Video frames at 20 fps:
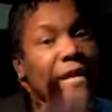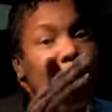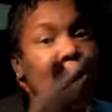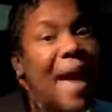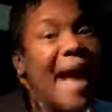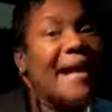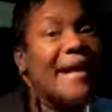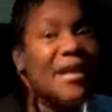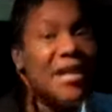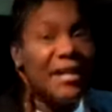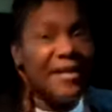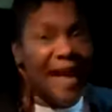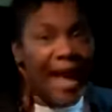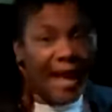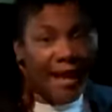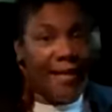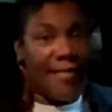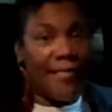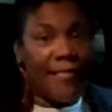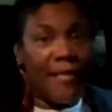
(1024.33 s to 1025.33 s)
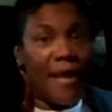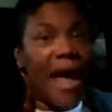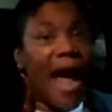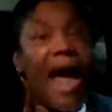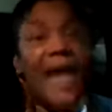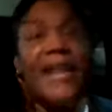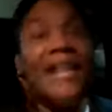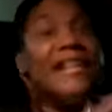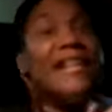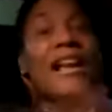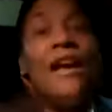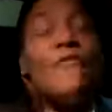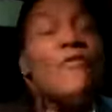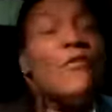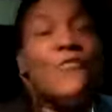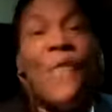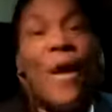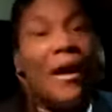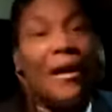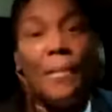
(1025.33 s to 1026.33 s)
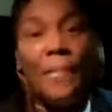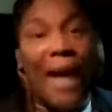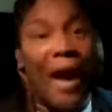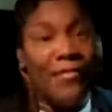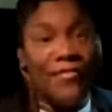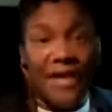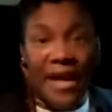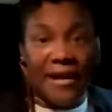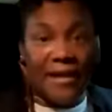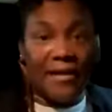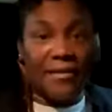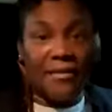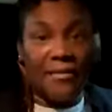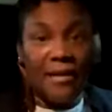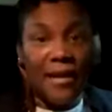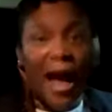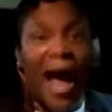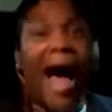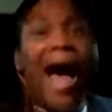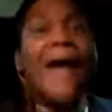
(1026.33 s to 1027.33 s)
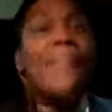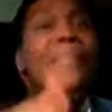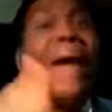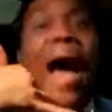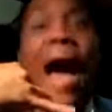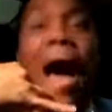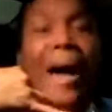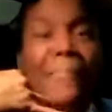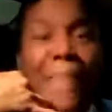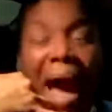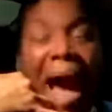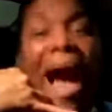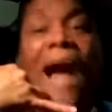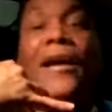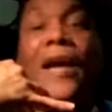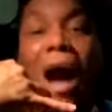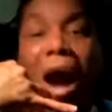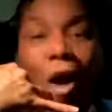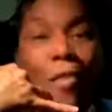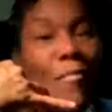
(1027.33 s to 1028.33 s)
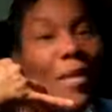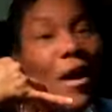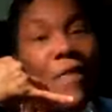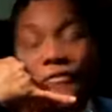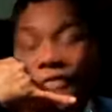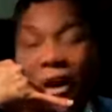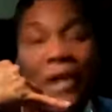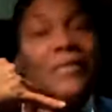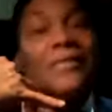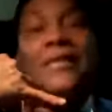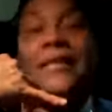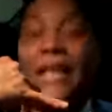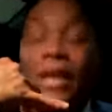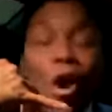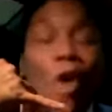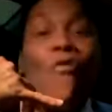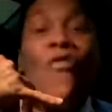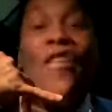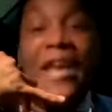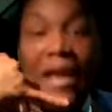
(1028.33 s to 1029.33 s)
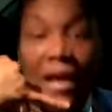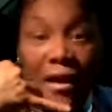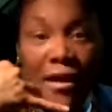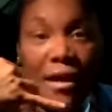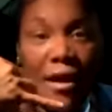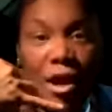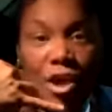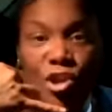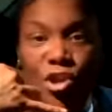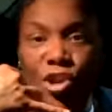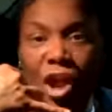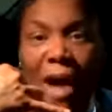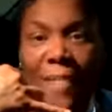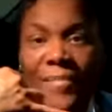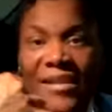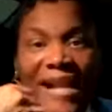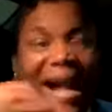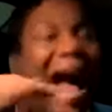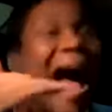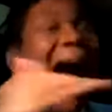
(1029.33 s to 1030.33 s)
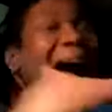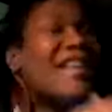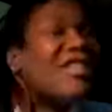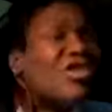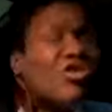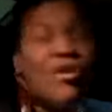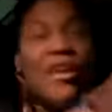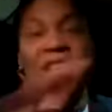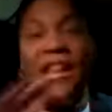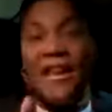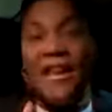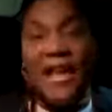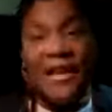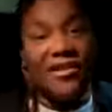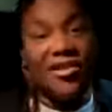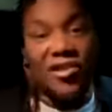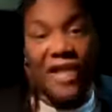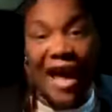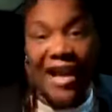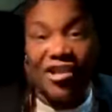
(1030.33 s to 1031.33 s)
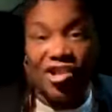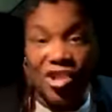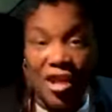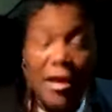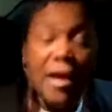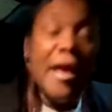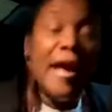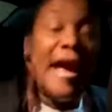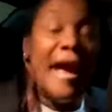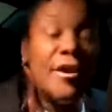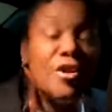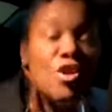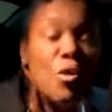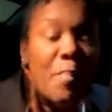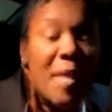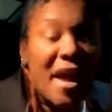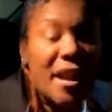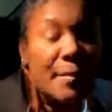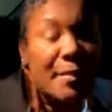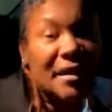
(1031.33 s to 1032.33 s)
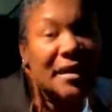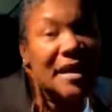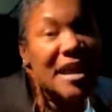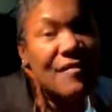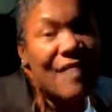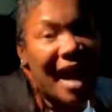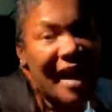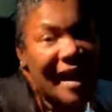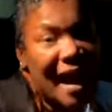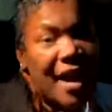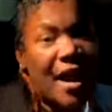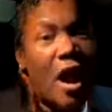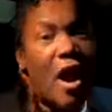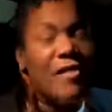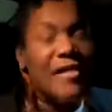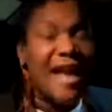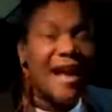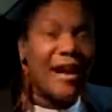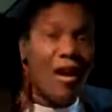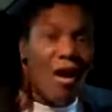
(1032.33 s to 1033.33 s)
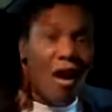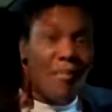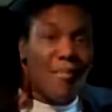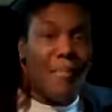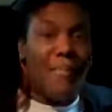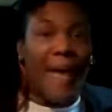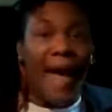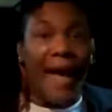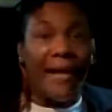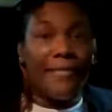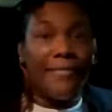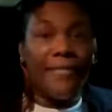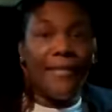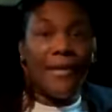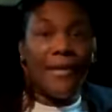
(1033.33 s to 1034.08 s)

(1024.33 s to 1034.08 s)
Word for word: back in the day. I didn't give a fuck about niggas. I, I, I call motherfuckers, get over here. You know what I'm saying? I treated niggas like shit. And you better believe I got all that karma back